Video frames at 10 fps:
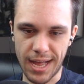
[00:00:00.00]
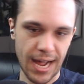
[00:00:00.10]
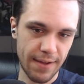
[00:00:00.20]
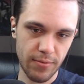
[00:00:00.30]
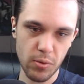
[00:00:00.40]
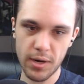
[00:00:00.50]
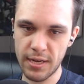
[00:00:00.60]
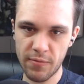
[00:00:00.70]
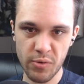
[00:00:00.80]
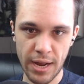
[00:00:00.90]
I have no
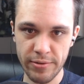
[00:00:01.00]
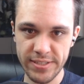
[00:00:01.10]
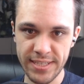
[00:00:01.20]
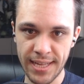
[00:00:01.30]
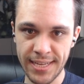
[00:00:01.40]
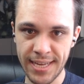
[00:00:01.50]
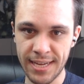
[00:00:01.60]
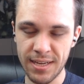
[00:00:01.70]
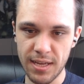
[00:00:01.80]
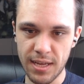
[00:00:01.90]
idea if we'll ever see that
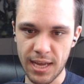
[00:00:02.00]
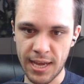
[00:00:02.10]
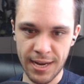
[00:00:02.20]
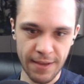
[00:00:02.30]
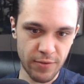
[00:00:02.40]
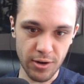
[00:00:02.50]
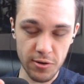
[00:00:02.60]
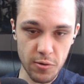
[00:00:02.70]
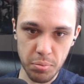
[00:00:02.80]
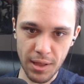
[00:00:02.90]
again. And if you're a
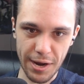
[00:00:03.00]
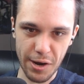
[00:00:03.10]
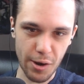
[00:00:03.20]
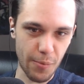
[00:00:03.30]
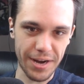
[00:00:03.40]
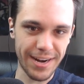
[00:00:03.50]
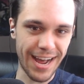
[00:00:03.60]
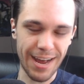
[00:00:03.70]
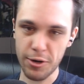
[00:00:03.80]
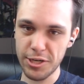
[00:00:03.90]
new player or
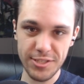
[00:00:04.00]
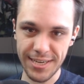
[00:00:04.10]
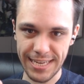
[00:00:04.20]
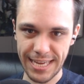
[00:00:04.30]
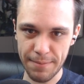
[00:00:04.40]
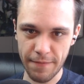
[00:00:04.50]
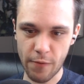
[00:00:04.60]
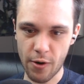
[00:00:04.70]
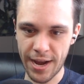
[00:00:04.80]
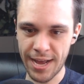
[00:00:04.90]
whatnot, or you didn't get it
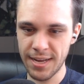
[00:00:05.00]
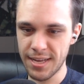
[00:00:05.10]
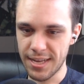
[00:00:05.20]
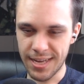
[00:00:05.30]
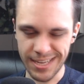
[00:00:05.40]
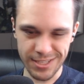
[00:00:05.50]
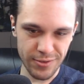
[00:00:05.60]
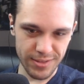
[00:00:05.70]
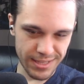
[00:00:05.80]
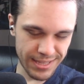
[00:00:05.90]
beforehand, uh, you,
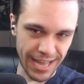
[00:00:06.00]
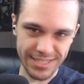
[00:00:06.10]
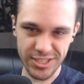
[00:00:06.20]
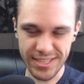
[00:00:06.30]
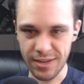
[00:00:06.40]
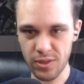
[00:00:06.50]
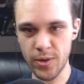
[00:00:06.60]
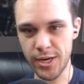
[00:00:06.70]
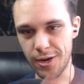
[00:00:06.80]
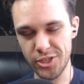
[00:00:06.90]
that's just out the
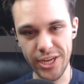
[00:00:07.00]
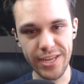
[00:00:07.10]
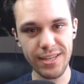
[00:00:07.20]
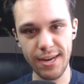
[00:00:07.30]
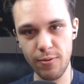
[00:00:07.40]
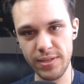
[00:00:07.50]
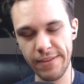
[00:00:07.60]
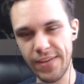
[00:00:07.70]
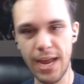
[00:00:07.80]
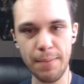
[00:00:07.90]
window. Chicken Little was
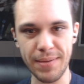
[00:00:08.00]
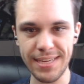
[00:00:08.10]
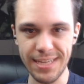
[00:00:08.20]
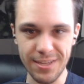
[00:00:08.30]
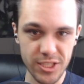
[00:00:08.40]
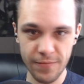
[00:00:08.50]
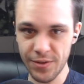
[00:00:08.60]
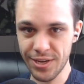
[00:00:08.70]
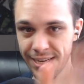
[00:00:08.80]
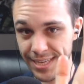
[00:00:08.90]
a VIP deal, so if
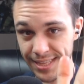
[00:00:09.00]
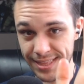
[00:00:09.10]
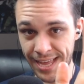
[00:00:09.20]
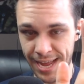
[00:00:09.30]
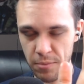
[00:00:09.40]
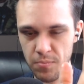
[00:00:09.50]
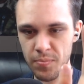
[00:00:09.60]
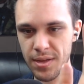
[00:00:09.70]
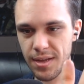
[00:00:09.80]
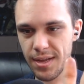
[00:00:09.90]
you didn't get that,
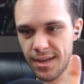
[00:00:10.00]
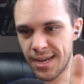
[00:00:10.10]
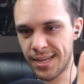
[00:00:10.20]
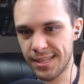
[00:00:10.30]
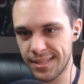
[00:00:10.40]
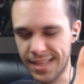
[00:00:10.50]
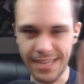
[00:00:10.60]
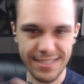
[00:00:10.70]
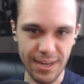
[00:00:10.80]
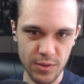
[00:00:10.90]
uh,
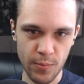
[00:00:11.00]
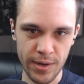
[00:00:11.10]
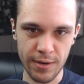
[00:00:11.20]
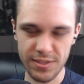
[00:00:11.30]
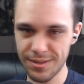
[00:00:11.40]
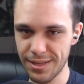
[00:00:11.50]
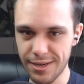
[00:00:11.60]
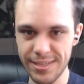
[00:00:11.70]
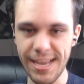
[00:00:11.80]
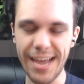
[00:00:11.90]
that's out the window. So
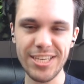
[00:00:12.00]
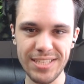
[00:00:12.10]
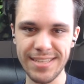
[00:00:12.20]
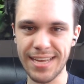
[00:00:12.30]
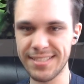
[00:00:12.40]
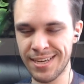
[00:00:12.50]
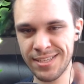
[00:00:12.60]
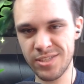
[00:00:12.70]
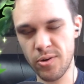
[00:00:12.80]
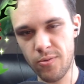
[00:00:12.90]
literally, HD Zexion
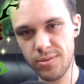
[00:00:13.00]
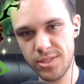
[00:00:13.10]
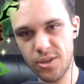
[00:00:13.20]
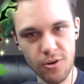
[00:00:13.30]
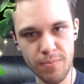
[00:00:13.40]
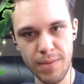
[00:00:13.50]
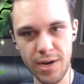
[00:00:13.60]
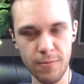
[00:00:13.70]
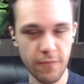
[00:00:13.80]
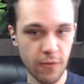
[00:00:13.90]
is your only turtle
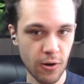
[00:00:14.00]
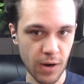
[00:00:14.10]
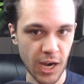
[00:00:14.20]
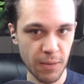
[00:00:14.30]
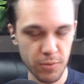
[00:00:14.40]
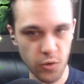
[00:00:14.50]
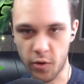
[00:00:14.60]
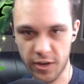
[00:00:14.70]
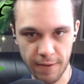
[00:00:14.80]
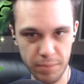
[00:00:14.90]
medal for a
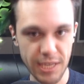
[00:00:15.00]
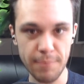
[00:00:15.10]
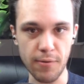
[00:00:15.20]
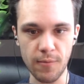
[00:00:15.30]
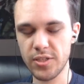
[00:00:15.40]
majority of people.